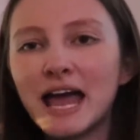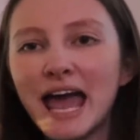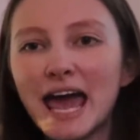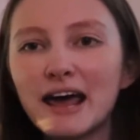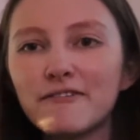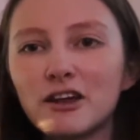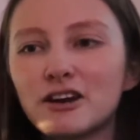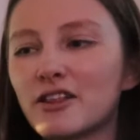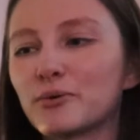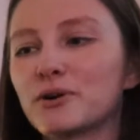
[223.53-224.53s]
And I found
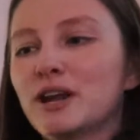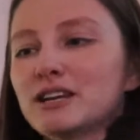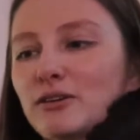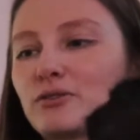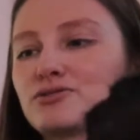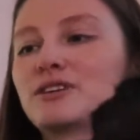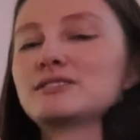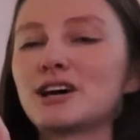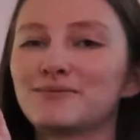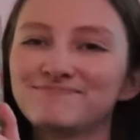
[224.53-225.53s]
another one at Dollar Tree,
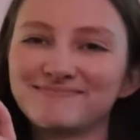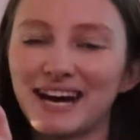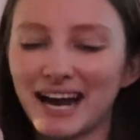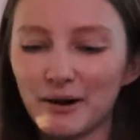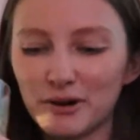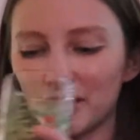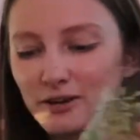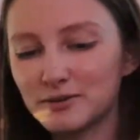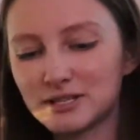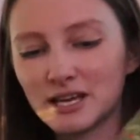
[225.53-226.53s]
so I got one of
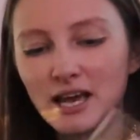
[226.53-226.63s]
those.